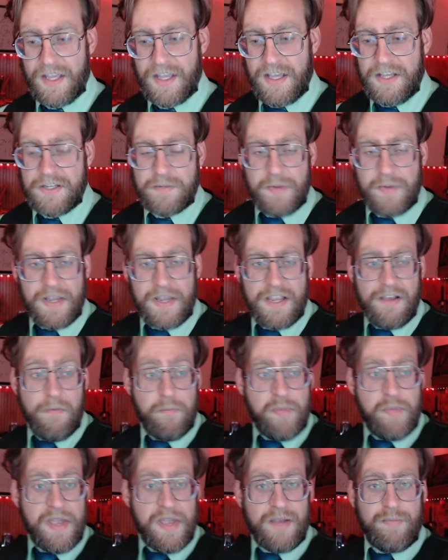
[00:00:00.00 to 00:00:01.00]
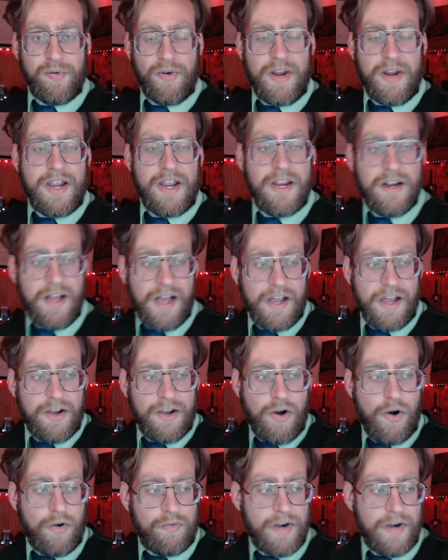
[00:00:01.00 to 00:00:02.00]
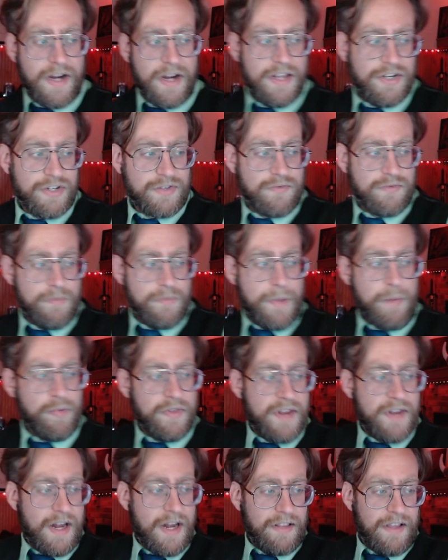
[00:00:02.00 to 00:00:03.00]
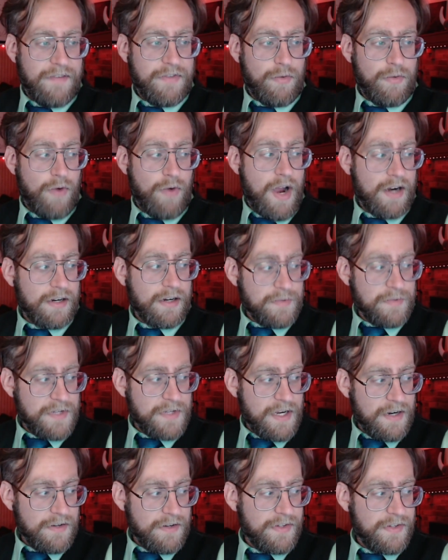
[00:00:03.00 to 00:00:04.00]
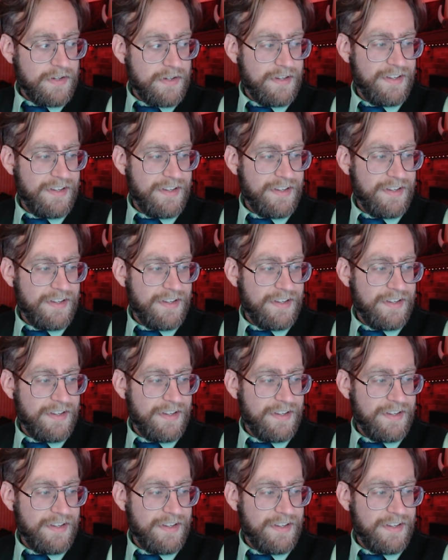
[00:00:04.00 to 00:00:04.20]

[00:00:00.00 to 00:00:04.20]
Speaking of big brain, I already just remembered that I left the rock upstairs.